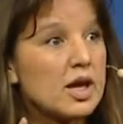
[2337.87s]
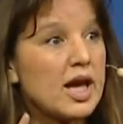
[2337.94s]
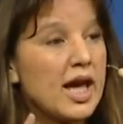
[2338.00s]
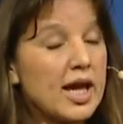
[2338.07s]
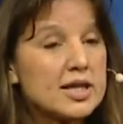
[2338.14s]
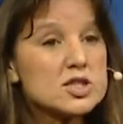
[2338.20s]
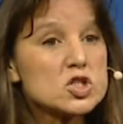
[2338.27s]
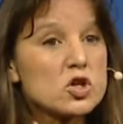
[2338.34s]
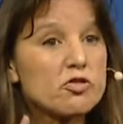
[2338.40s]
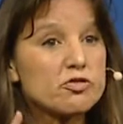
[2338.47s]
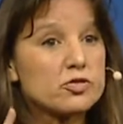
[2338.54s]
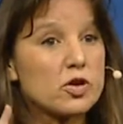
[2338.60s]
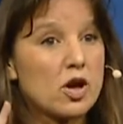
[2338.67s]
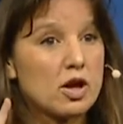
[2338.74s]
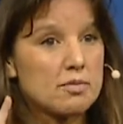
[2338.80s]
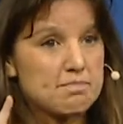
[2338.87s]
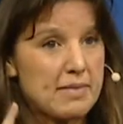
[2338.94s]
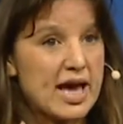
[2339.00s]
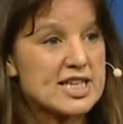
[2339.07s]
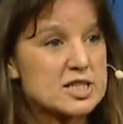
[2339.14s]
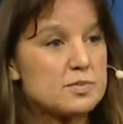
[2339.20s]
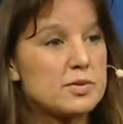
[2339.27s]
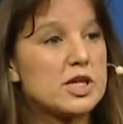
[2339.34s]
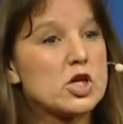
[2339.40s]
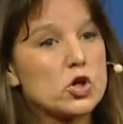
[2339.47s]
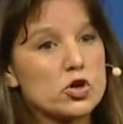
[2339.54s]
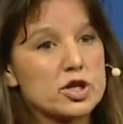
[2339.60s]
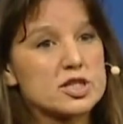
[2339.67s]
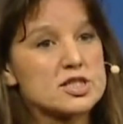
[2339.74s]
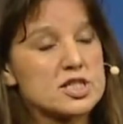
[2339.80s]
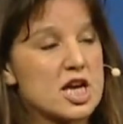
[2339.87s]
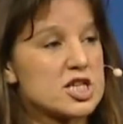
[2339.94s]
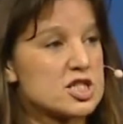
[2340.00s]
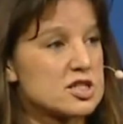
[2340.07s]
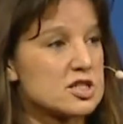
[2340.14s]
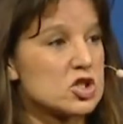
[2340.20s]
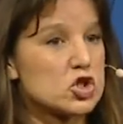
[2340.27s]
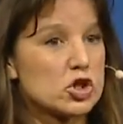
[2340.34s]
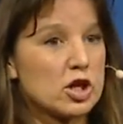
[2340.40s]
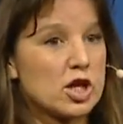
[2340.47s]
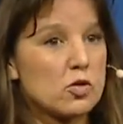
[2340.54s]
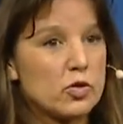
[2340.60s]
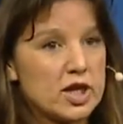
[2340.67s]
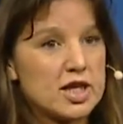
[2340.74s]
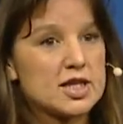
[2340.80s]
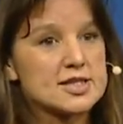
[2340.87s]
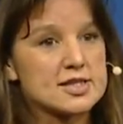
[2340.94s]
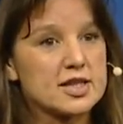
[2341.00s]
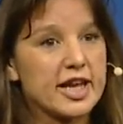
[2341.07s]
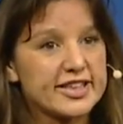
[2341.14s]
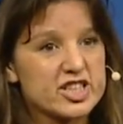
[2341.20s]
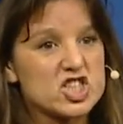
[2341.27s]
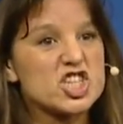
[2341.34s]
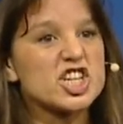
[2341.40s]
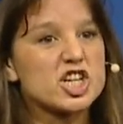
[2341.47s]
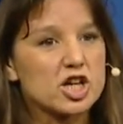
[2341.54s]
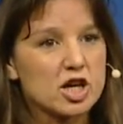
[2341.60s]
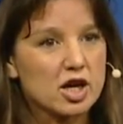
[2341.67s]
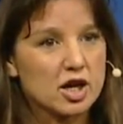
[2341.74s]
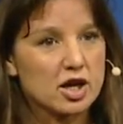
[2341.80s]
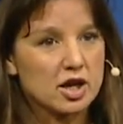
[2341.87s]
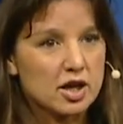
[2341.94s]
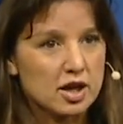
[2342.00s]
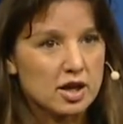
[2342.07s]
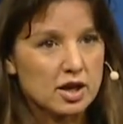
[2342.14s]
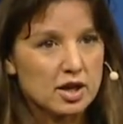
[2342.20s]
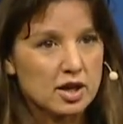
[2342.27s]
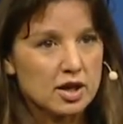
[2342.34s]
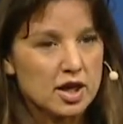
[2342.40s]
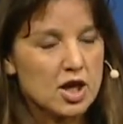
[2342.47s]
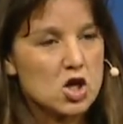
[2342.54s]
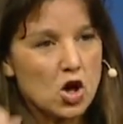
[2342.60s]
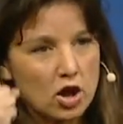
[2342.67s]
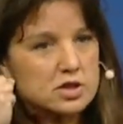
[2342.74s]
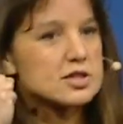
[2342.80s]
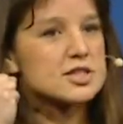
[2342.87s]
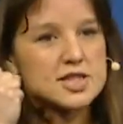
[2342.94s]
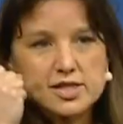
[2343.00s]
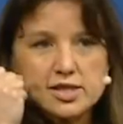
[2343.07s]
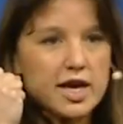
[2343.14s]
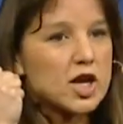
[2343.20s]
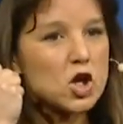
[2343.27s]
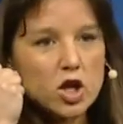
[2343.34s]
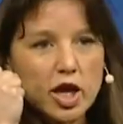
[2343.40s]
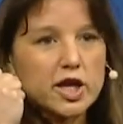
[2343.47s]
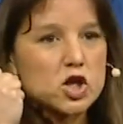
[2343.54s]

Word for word: heads of mass media organizations in Turkey when he doesn't like the ticker. He calls and says, I don't like